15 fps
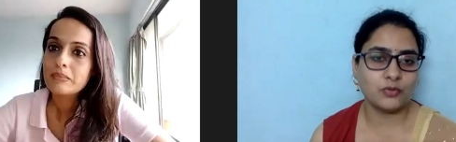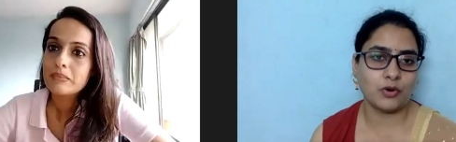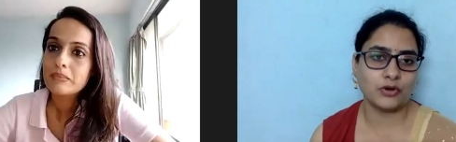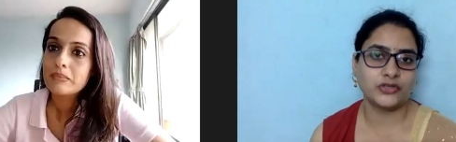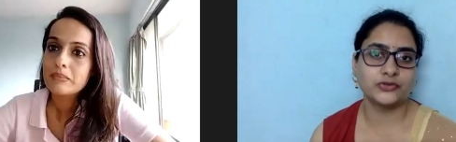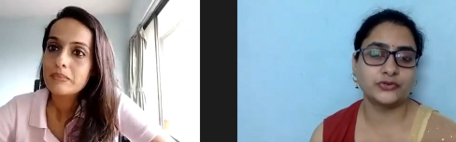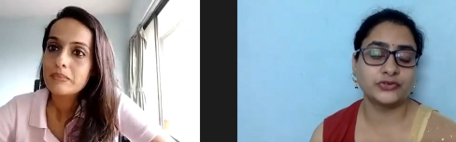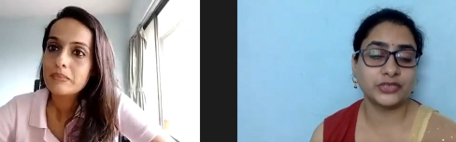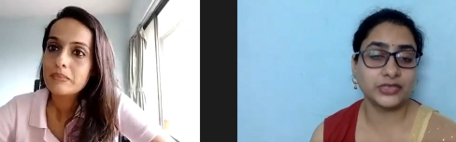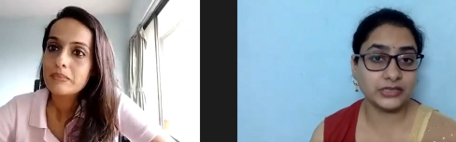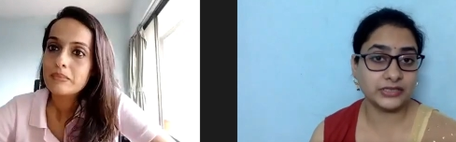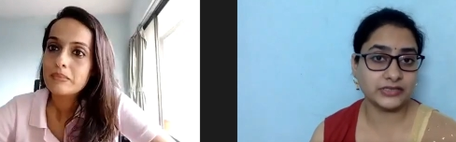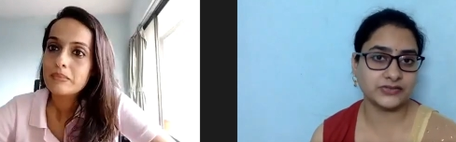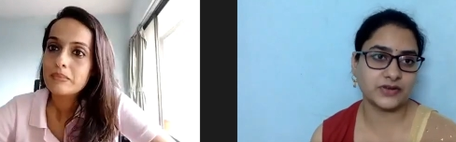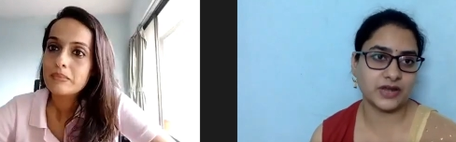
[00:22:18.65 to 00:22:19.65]
Speaker 1: what you
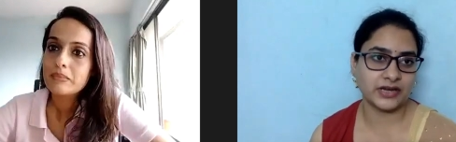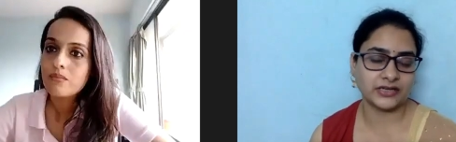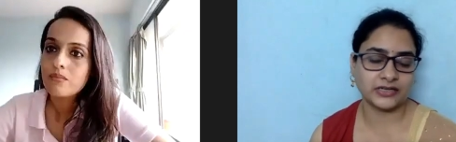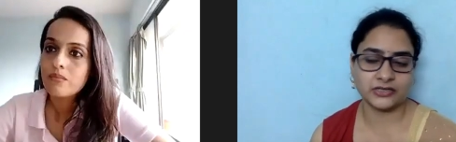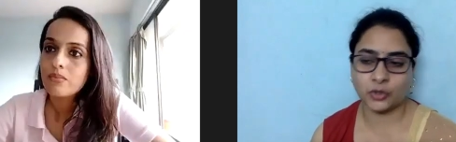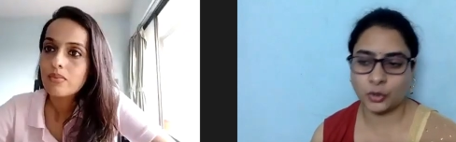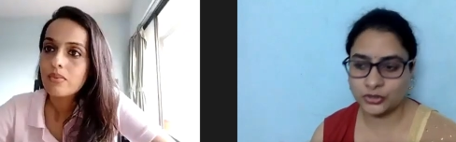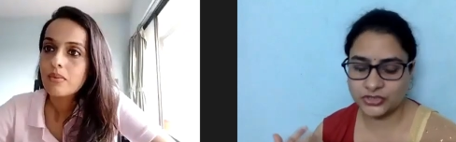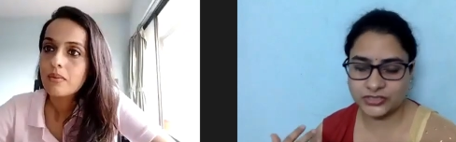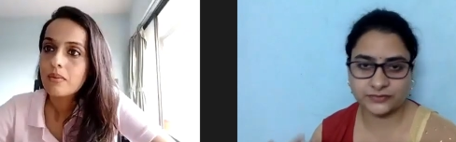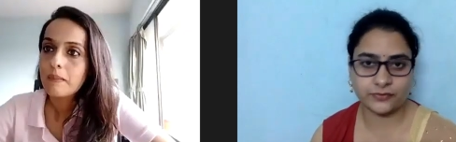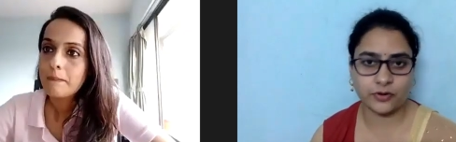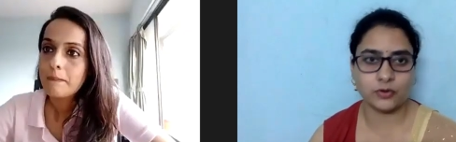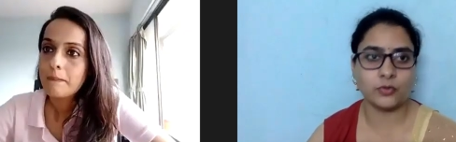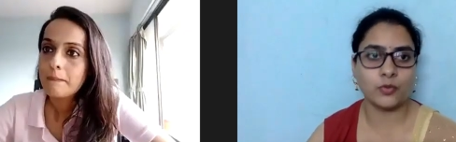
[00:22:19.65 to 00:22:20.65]
think is right and not just
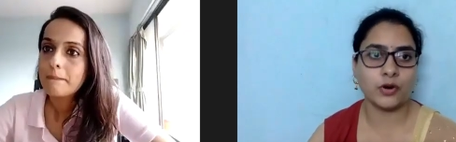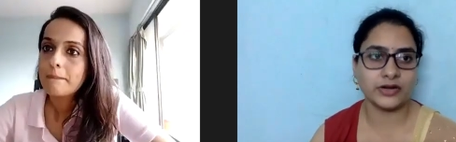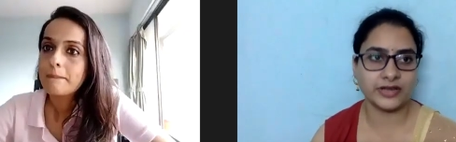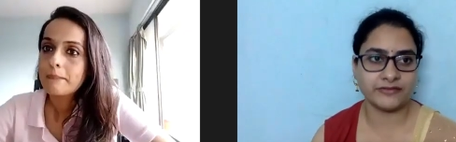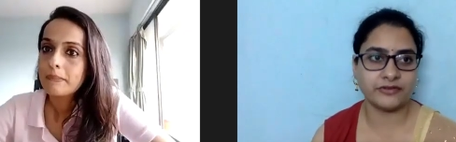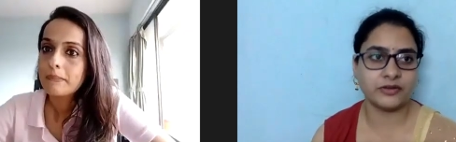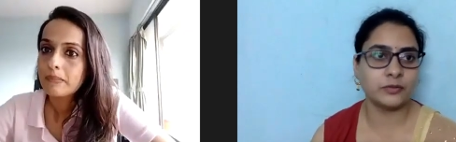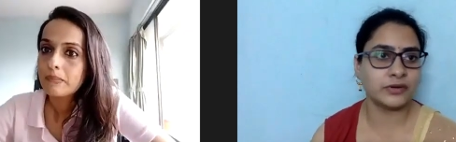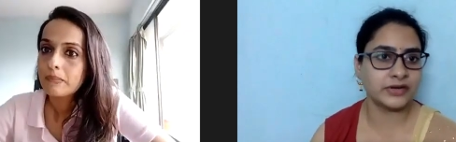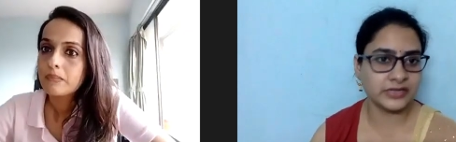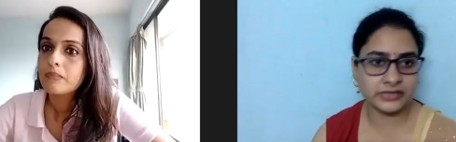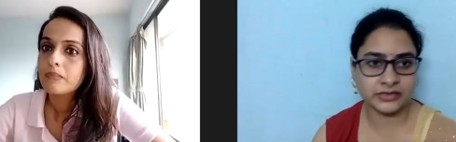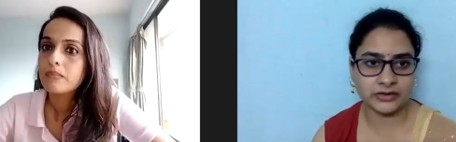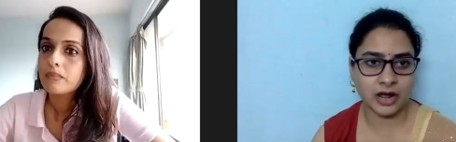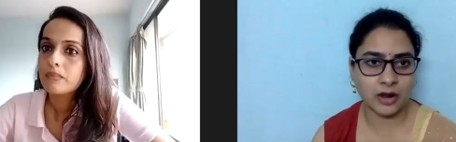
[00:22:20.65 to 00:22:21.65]
follow what everybody
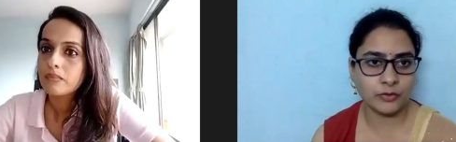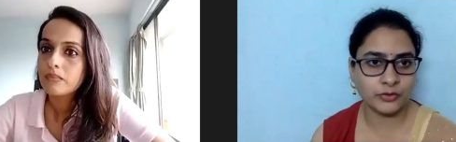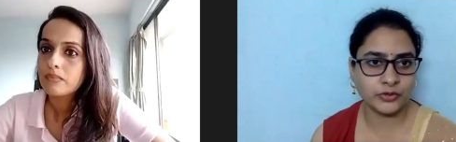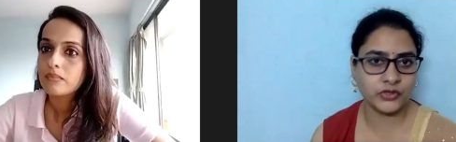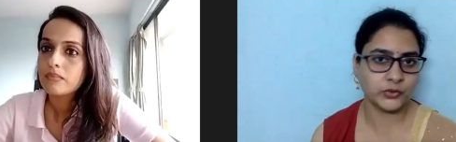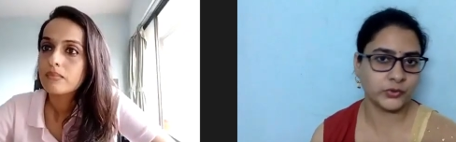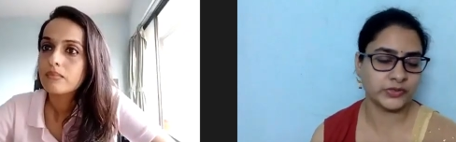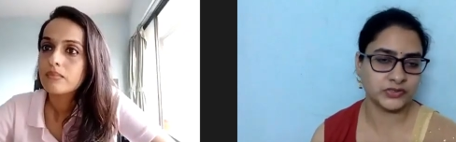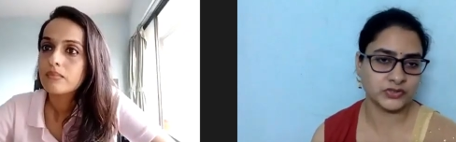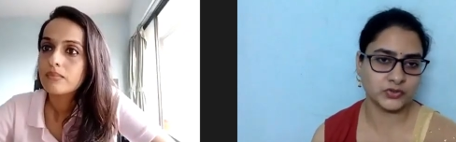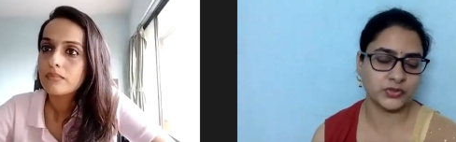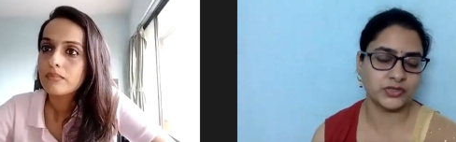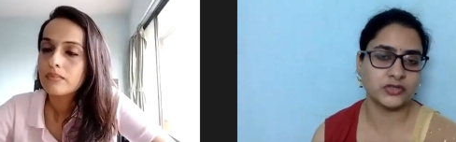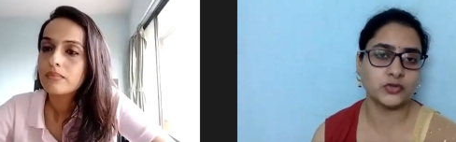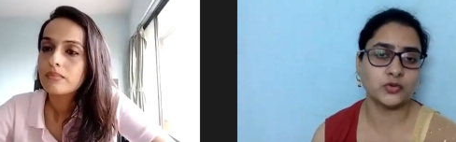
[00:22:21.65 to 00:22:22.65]
around you is
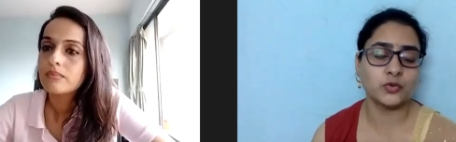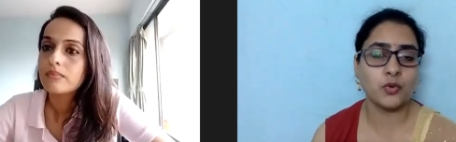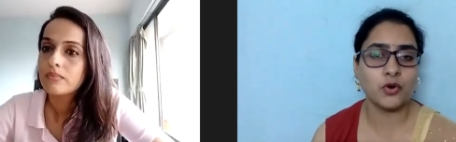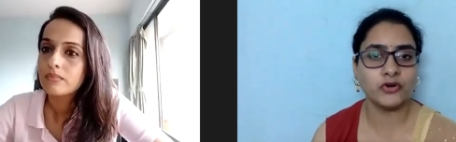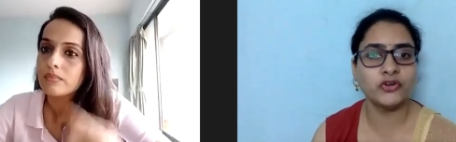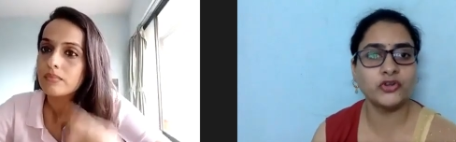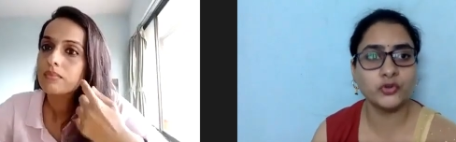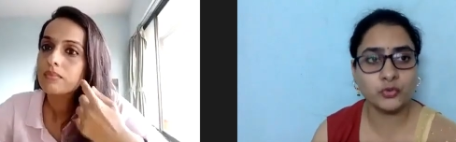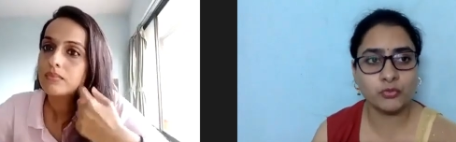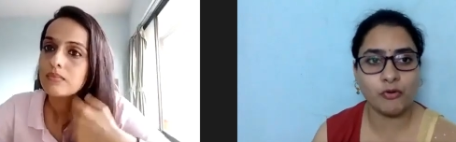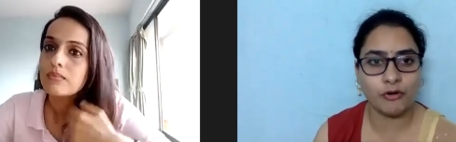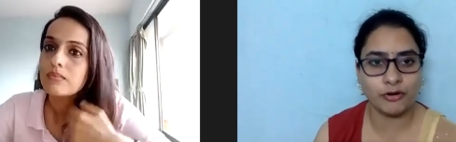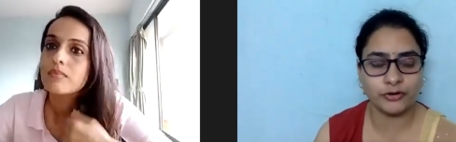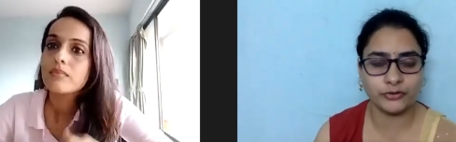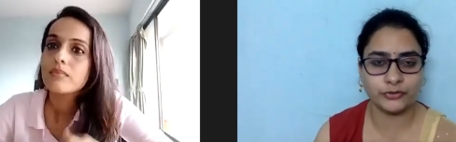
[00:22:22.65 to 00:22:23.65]
doing do what you
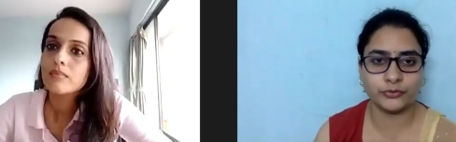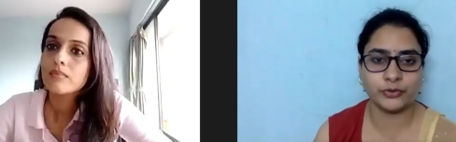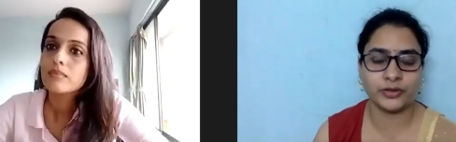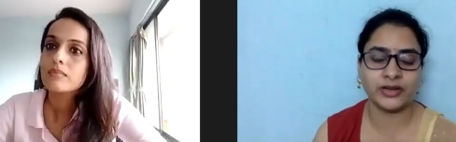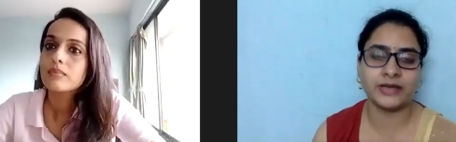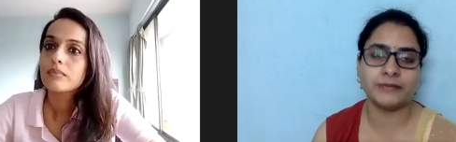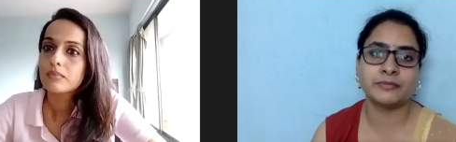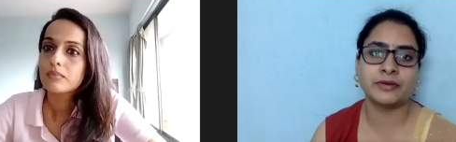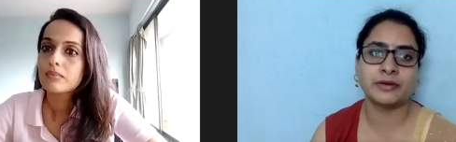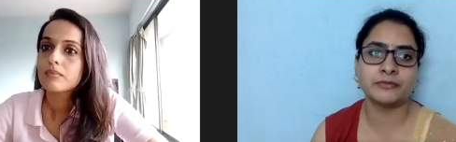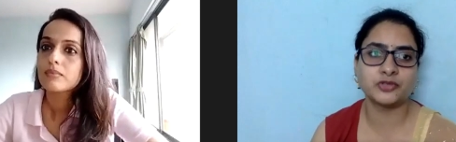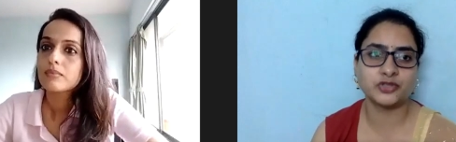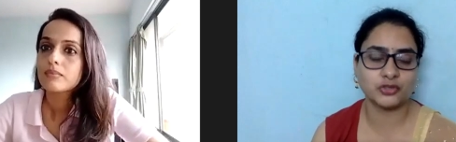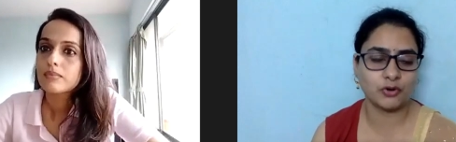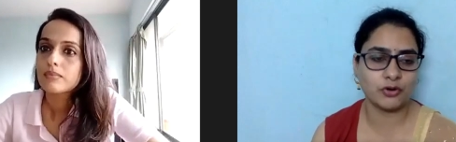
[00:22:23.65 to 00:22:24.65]
want to do and i'm, I'm
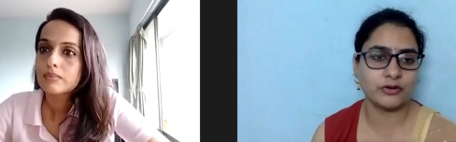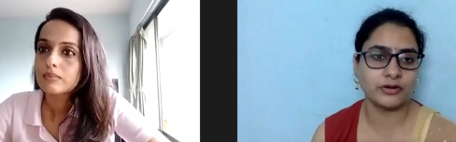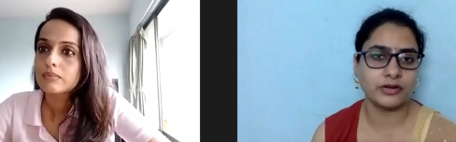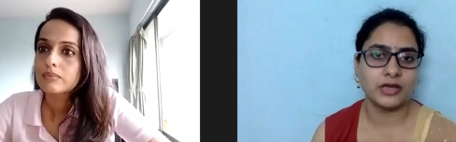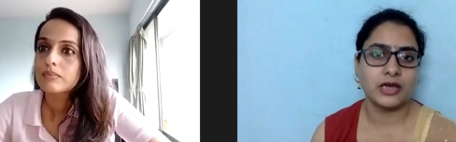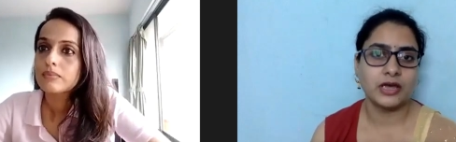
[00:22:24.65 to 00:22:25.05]
sure